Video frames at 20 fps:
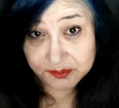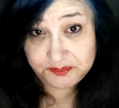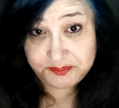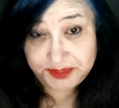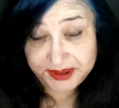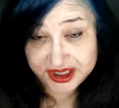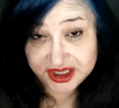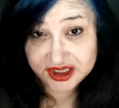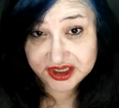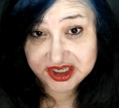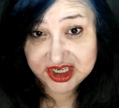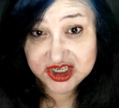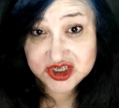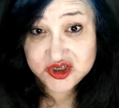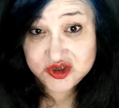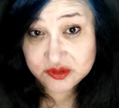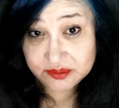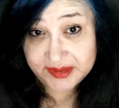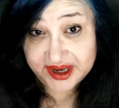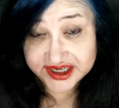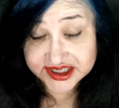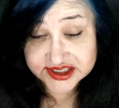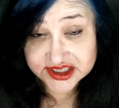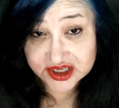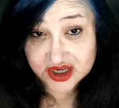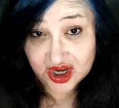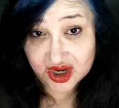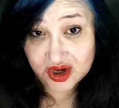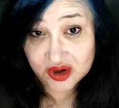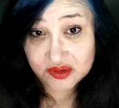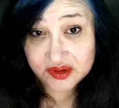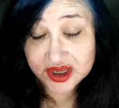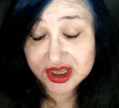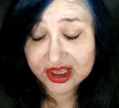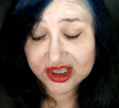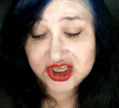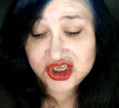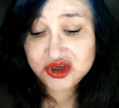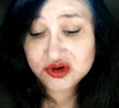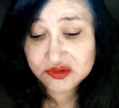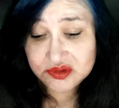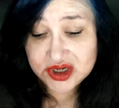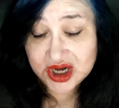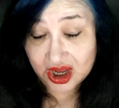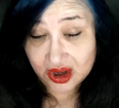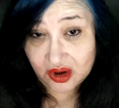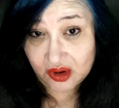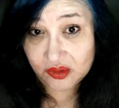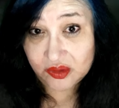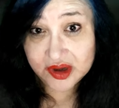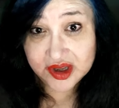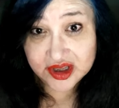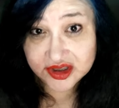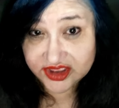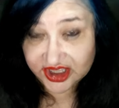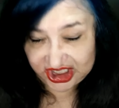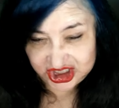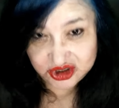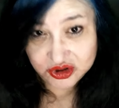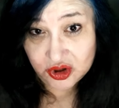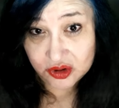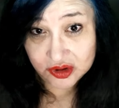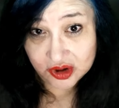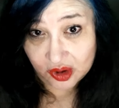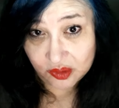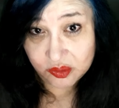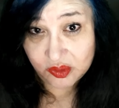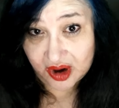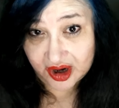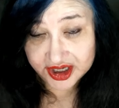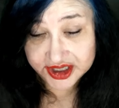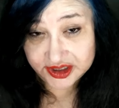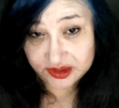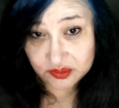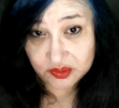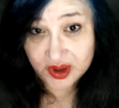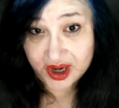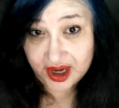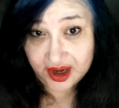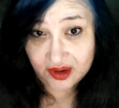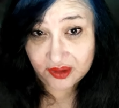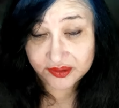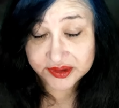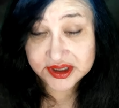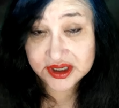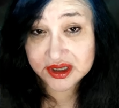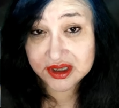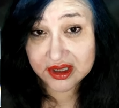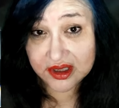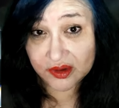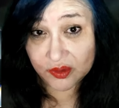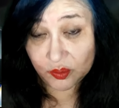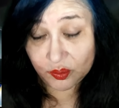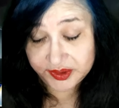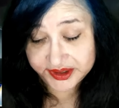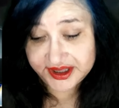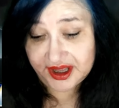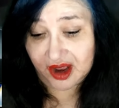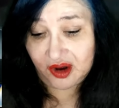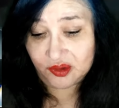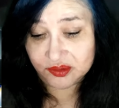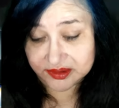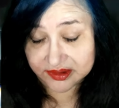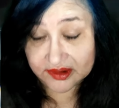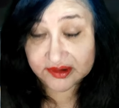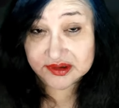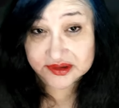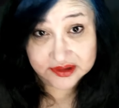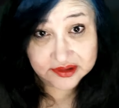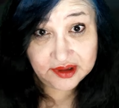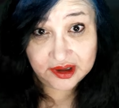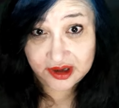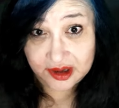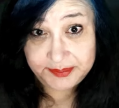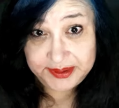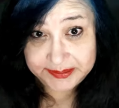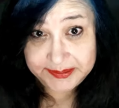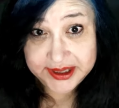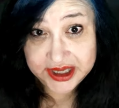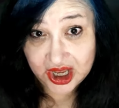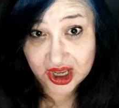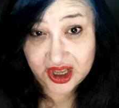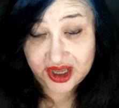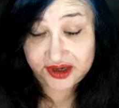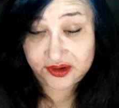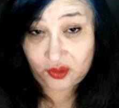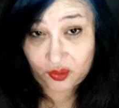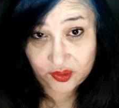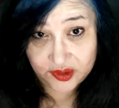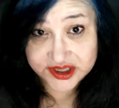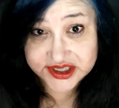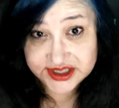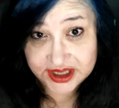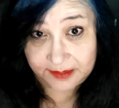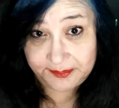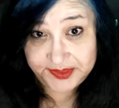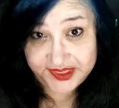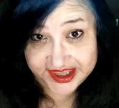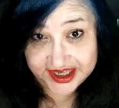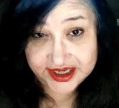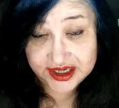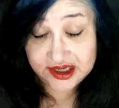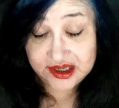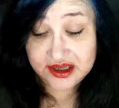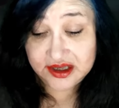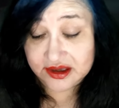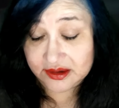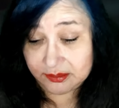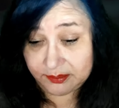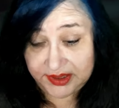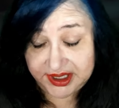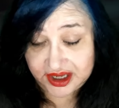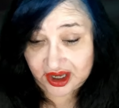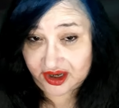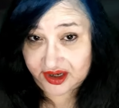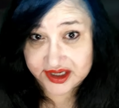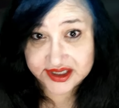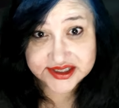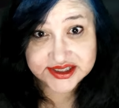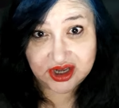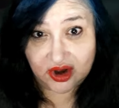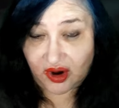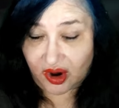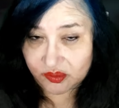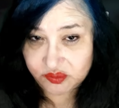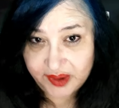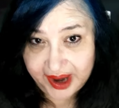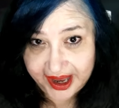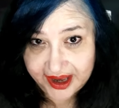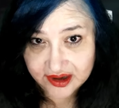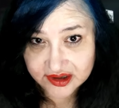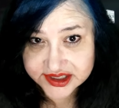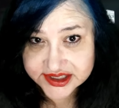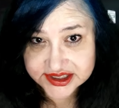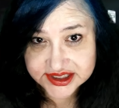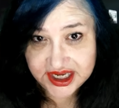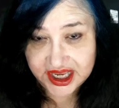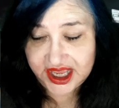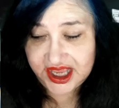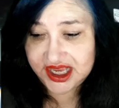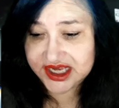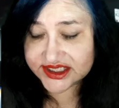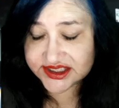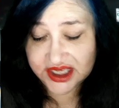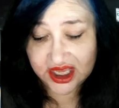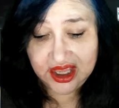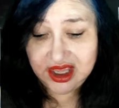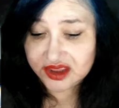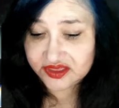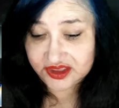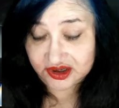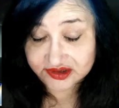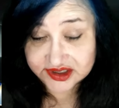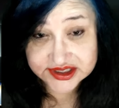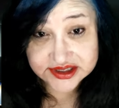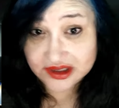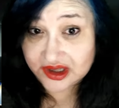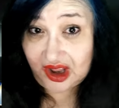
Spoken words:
been in New Mexico, you know that you don't go walking around without a BB gun or something, because there are rattlesnakes. There's